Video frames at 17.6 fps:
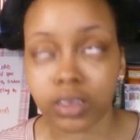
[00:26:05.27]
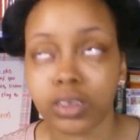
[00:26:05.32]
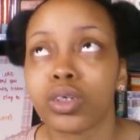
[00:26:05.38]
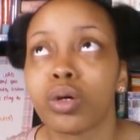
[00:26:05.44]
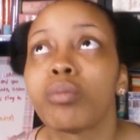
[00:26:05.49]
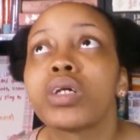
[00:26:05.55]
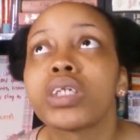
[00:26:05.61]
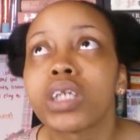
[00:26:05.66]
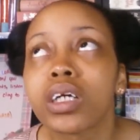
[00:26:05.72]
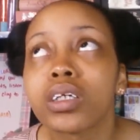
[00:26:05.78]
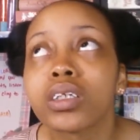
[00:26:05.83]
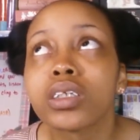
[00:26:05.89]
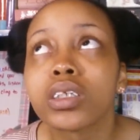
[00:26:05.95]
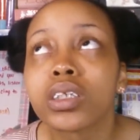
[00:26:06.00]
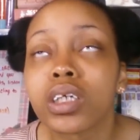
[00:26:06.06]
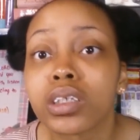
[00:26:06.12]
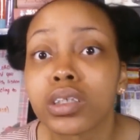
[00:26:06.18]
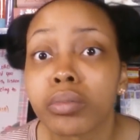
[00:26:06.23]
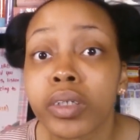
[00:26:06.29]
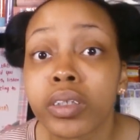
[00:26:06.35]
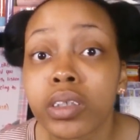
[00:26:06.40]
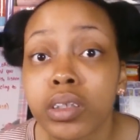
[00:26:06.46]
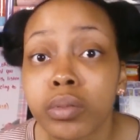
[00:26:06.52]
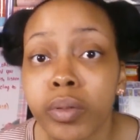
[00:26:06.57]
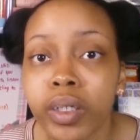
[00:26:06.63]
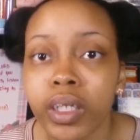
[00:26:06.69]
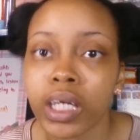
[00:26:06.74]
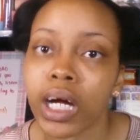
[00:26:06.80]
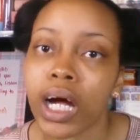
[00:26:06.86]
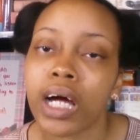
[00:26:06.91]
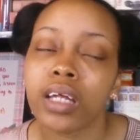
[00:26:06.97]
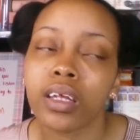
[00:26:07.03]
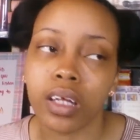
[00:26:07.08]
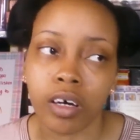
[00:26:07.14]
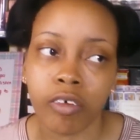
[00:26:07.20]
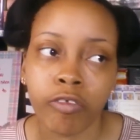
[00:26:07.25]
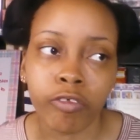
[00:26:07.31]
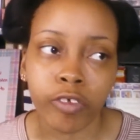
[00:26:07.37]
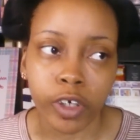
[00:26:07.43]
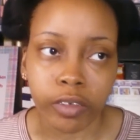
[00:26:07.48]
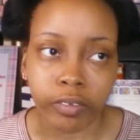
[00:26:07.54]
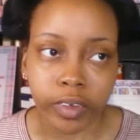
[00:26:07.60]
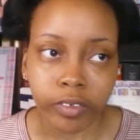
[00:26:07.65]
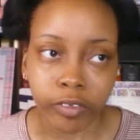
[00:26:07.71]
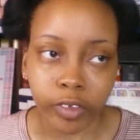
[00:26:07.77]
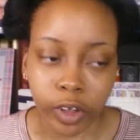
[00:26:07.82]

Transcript: there's so much I can discuss about this book. Like I love Fervent.